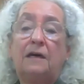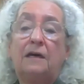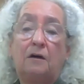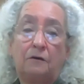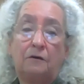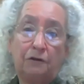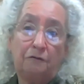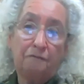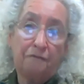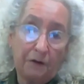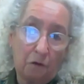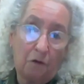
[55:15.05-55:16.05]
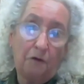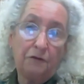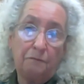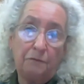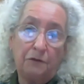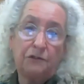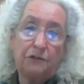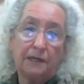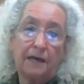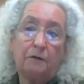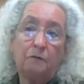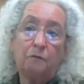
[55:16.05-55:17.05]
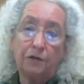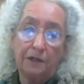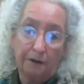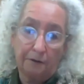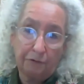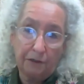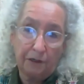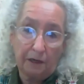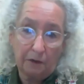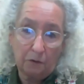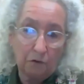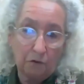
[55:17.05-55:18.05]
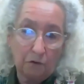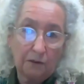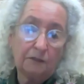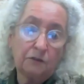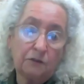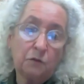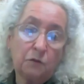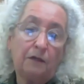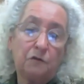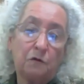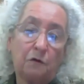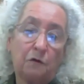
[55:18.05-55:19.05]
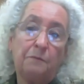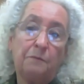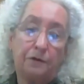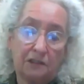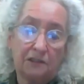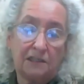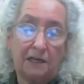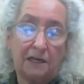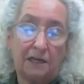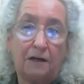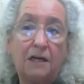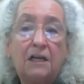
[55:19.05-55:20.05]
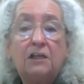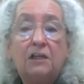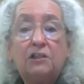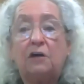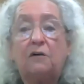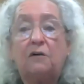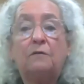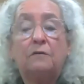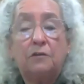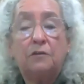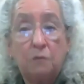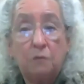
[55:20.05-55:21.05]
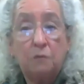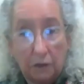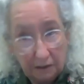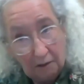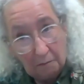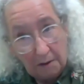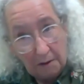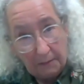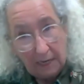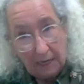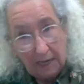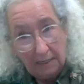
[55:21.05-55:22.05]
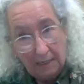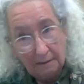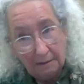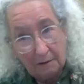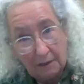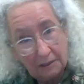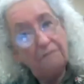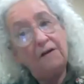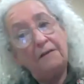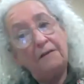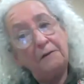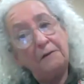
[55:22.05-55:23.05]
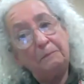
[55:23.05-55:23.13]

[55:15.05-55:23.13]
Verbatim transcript: Uh, you can find all the music at woodyguthrie.org as well as all the books, etc. So you wanted to know about my dad as a father?